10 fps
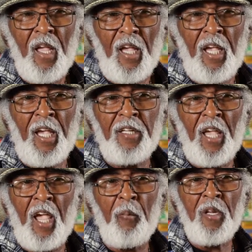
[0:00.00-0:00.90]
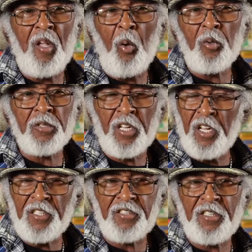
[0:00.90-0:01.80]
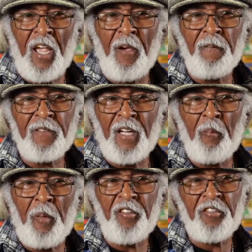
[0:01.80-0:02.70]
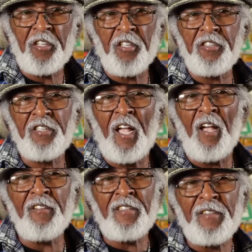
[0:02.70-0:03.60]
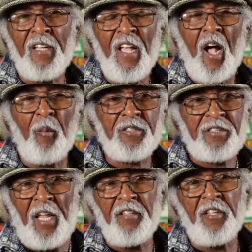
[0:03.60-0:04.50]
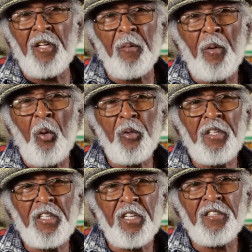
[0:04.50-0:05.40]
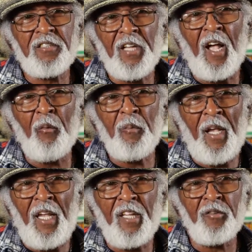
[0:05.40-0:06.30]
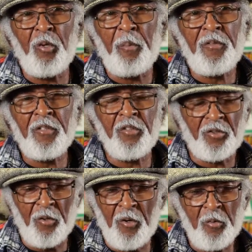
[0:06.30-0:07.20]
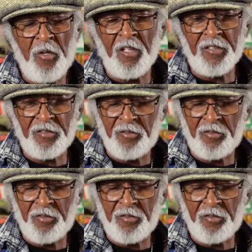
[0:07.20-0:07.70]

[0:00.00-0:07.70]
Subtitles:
and had me to hold the clutch down. And I mashed the clutch down, and I'm standing up holding the clutch down with my hands gripping to the steering wheel of the